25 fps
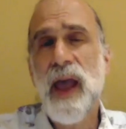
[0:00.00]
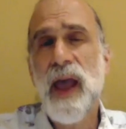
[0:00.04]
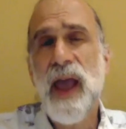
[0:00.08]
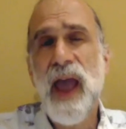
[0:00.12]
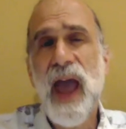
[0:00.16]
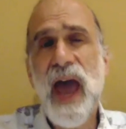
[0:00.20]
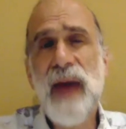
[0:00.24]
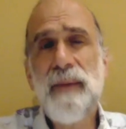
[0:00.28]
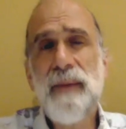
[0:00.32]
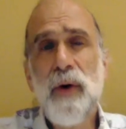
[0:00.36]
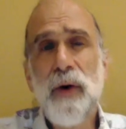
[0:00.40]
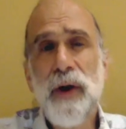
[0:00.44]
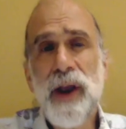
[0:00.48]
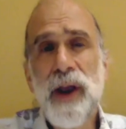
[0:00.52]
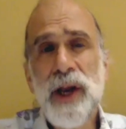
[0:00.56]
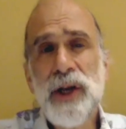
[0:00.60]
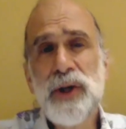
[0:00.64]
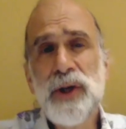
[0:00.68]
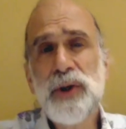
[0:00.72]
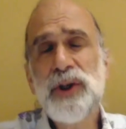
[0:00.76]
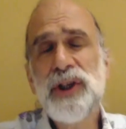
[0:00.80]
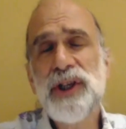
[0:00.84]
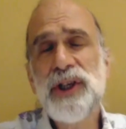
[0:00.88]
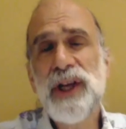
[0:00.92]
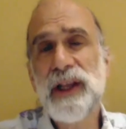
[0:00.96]
And more
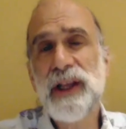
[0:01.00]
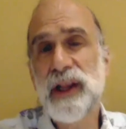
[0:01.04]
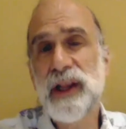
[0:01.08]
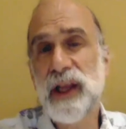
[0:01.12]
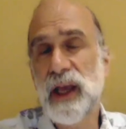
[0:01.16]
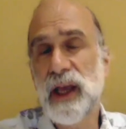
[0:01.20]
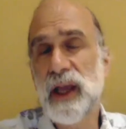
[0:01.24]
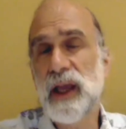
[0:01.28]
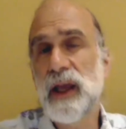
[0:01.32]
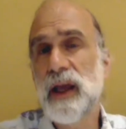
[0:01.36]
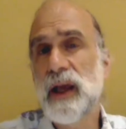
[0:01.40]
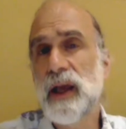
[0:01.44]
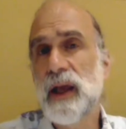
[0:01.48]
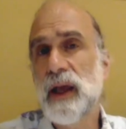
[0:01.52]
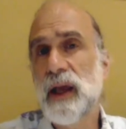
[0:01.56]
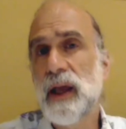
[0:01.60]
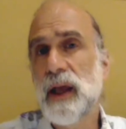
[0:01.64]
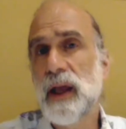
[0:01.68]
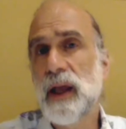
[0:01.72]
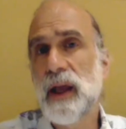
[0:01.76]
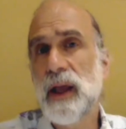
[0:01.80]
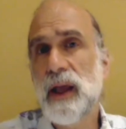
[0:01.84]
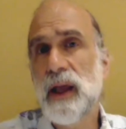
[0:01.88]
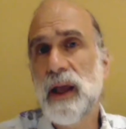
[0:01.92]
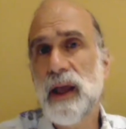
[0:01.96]
interestingly,
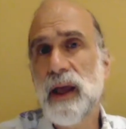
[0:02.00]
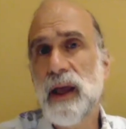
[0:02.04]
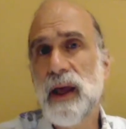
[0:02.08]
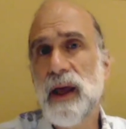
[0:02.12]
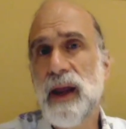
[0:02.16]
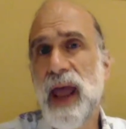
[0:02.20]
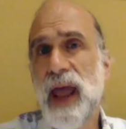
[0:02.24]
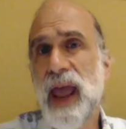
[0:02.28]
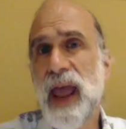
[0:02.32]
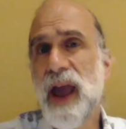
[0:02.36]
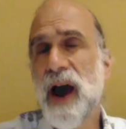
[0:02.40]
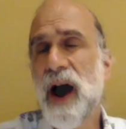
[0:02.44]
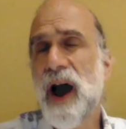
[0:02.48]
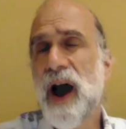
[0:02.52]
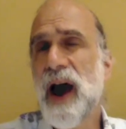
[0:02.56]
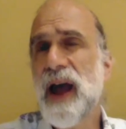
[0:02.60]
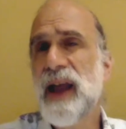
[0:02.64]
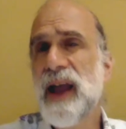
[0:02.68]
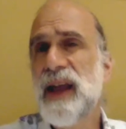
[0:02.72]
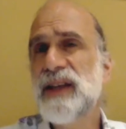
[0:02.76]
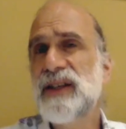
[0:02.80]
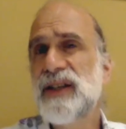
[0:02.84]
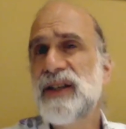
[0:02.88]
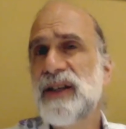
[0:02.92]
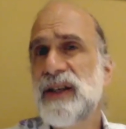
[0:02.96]
an AI
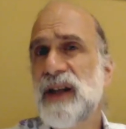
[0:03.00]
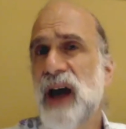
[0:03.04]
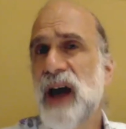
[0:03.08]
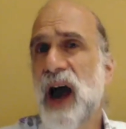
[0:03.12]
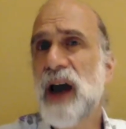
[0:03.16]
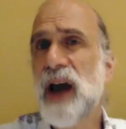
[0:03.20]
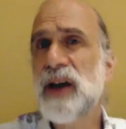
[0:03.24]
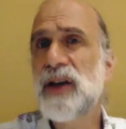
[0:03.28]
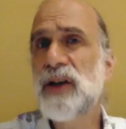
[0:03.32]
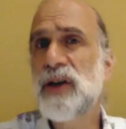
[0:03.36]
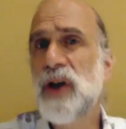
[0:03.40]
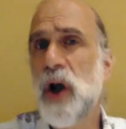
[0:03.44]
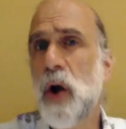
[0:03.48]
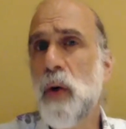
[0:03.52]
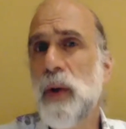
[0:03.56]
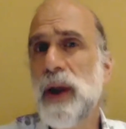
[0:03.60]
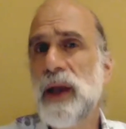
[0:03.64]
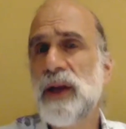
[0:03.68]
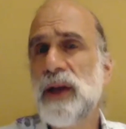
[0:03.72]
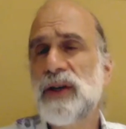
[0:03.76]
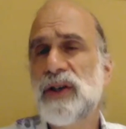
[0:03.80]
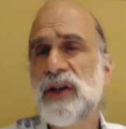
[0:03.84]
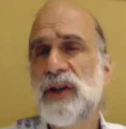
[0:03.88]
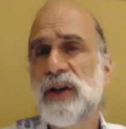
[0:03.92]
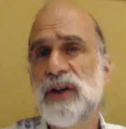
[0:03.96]
is not
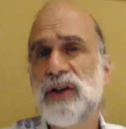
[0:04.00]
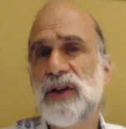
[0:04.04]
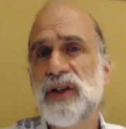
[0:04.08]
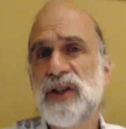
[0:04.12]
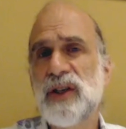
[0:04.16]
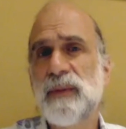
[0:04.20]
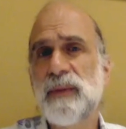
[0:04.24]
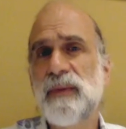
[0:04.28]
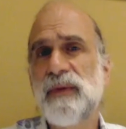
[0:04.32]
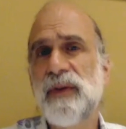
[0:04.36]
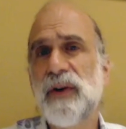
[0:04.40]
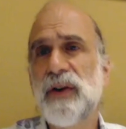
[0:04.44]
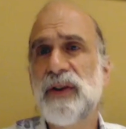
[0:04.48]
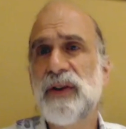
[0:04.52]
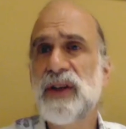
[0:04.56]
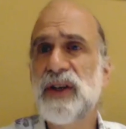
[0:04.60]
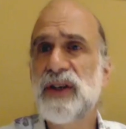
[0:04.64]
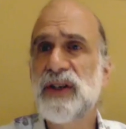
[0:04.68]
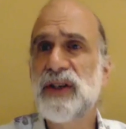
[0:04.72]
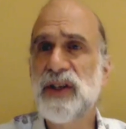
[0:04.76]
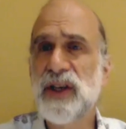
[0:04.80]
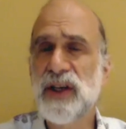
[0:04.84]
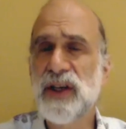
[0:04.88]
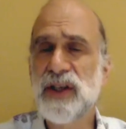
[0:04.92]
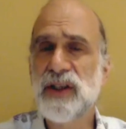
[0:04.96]
going to subvert the
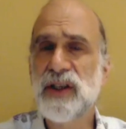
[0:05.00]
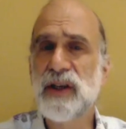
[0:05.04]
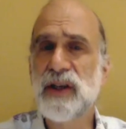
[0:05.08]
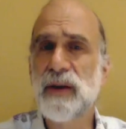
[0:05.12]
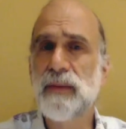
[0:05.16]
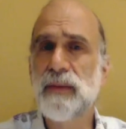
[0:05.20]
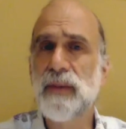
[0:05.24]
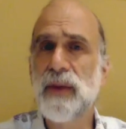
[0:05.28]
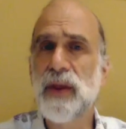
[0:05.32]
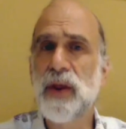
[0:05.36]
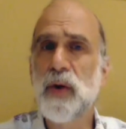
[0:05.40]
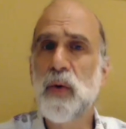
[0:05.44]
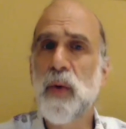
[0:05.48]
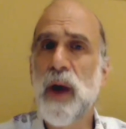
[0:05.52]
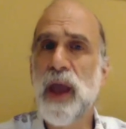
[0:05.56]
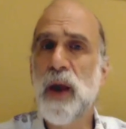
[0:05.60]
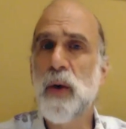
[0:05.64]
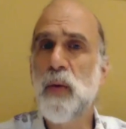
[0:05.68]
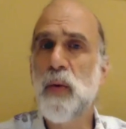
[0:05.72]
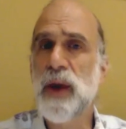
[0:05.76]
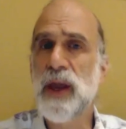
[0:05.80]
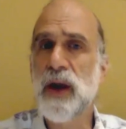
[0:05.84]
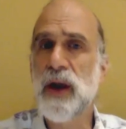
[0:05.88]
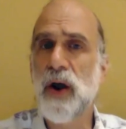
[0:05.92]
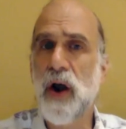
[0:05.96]
system the way
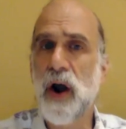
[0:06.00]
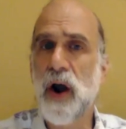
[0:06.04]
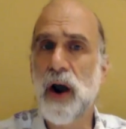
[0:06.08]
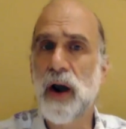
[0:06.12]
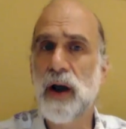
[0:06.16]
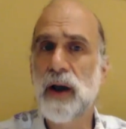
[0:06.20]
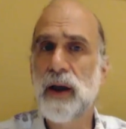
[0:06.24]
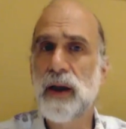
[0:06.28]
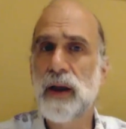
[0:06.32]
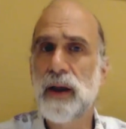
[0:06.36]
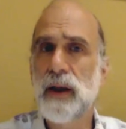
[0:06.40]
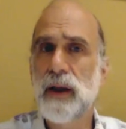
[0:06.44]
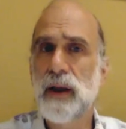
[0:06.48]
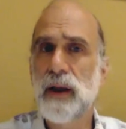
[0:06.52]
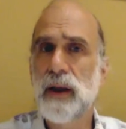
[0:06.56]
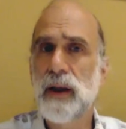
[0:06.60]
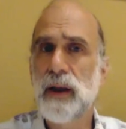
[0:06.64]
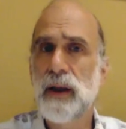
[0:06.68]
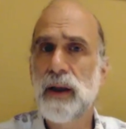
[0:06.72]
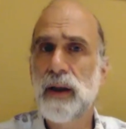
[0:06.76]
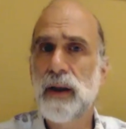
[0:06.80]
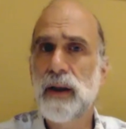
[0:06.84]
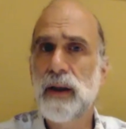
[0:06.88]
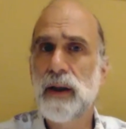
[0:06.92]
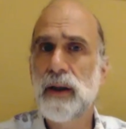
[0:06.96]
we are.
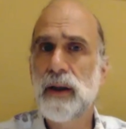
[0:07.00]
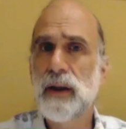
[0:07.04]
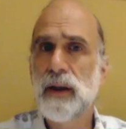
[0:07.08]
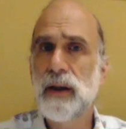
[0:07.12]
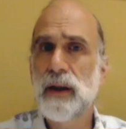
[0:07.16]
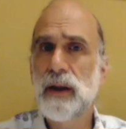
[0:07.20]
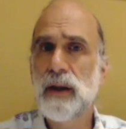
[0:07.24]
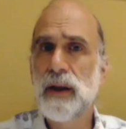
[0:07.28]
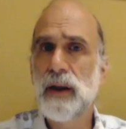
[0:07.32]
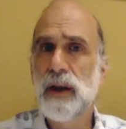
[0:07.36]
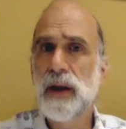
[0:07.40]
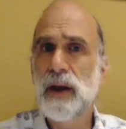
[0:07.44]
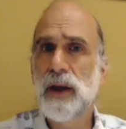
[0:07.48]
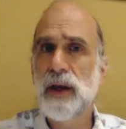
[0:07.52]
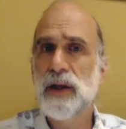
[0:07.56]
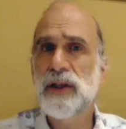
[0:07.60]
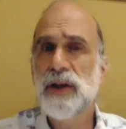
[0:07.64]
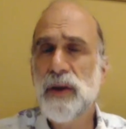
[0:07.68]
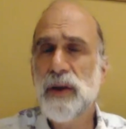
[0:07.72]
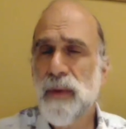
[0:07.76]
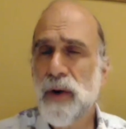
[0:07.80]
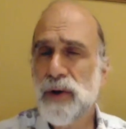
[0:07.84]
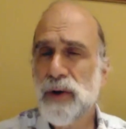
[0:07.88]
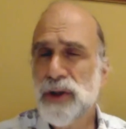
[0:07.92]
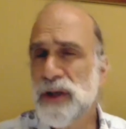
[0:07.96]

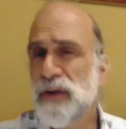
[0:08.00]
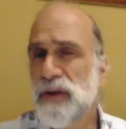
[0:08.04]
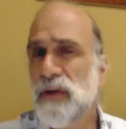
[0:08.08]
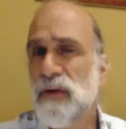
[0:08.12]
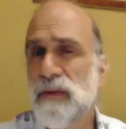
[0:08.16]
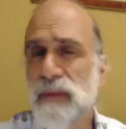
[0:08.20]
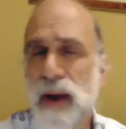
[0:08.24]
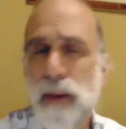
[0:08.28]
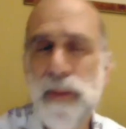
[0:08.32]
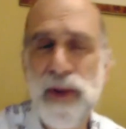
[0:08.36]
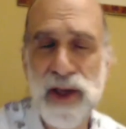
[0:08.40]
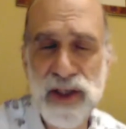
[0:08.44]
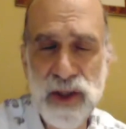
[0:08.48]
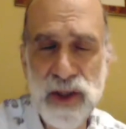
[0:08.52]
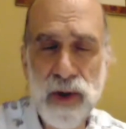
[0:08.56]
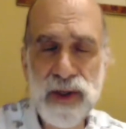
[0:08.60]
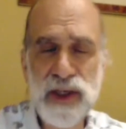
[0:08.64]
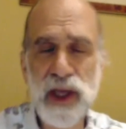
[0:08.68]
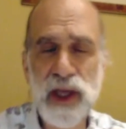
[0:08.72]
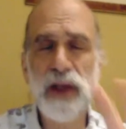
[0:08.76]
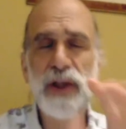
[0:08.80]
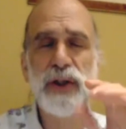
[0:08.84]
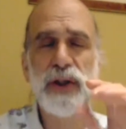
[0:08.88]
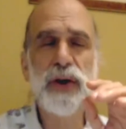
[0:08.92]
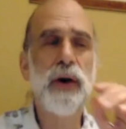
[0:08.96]
So most of you remember this. I want to
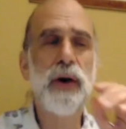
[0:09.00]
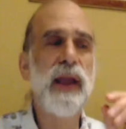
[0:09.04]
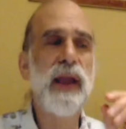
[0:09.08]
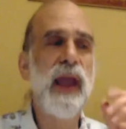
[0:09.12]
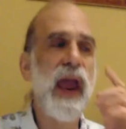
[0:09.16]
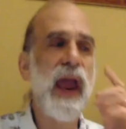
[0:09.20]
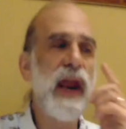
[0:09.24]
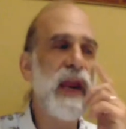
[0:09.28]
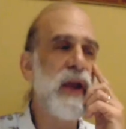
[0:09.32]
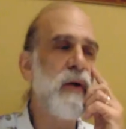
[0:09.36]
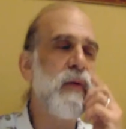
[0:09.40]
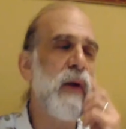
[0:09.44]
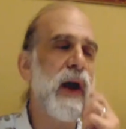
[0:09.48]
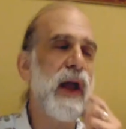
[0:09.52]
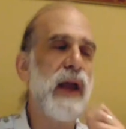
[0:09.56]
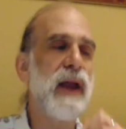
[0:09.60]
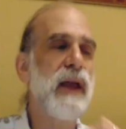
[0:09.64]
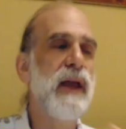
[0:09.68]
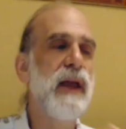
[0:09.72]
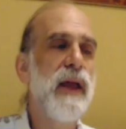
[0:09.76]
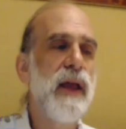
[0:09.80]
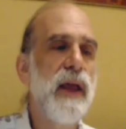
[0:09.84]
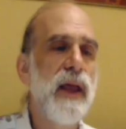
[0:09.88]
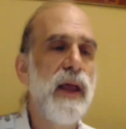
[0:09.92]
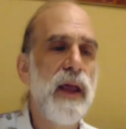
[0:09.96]
tell a story anyway
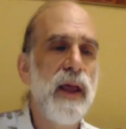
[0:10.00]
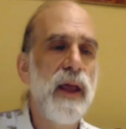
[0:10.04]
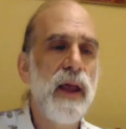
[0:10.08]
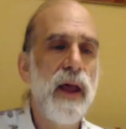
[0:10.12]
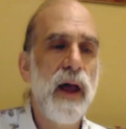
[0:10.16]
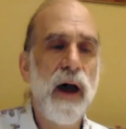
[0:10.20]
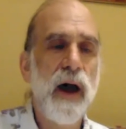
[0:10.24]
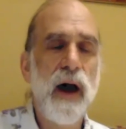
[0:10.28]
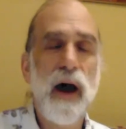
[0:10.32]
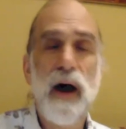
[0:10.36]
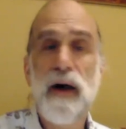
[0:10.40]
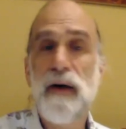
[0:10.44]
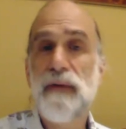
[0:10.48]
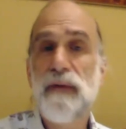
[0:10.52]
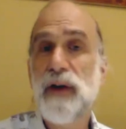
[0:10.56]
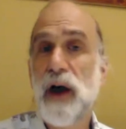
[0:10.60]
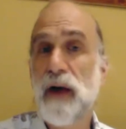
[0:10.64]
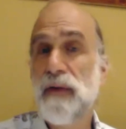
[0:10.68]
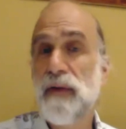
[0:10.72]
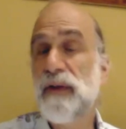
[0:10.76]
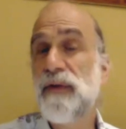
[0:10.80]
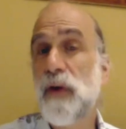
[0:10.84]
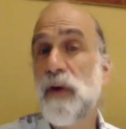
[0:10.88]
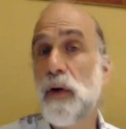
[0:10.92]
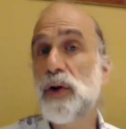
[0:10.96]
of, of
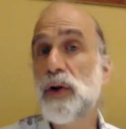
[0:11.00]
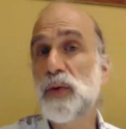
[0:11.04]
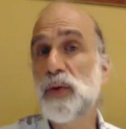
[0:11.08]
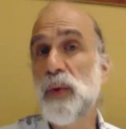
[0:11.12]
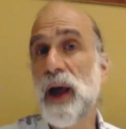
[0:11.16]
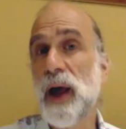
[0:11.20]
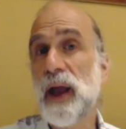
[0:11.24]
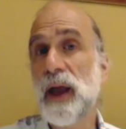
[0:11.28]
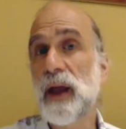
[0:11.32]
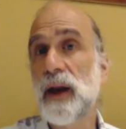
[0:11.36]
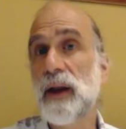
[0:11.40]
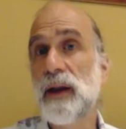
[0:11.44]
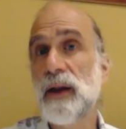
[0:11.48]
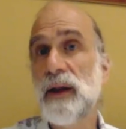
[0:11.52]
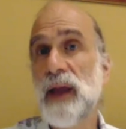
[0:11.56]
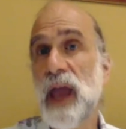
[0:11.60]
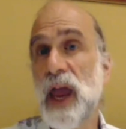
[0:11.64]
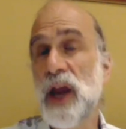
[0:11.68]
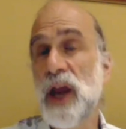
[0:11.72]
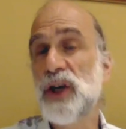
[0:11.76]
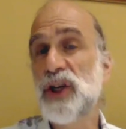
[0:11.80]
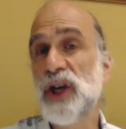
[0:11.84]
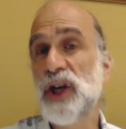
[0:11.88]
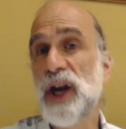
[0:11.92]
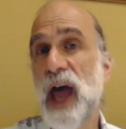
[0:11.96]
the Volkswagen
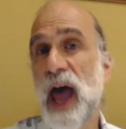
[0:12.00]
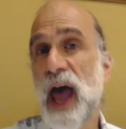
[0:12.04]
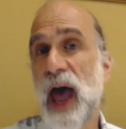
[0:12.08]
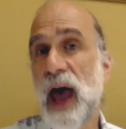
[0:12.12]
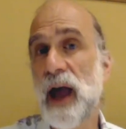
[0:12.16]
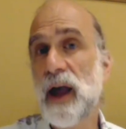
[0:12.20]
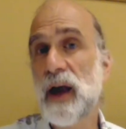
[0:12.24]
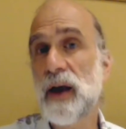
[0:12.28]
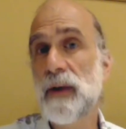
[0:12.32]
engine hack.